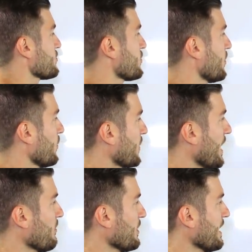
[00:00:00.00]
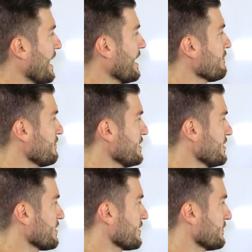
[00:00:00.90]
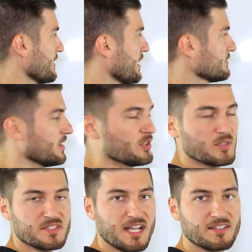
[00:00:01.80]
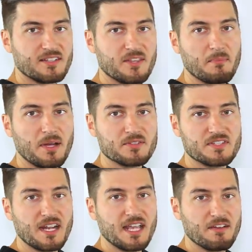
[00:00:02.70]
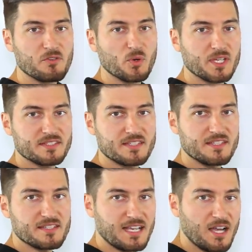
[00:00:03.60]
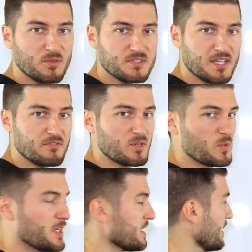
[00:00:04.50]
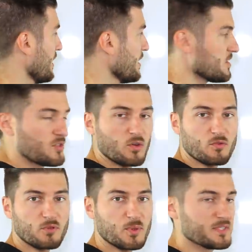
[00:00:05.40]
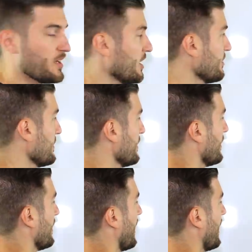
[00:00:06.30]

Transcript: So what I wanna have here, and I'll tell you exactly the amounts that I have going into these accounts every week. So for retirement,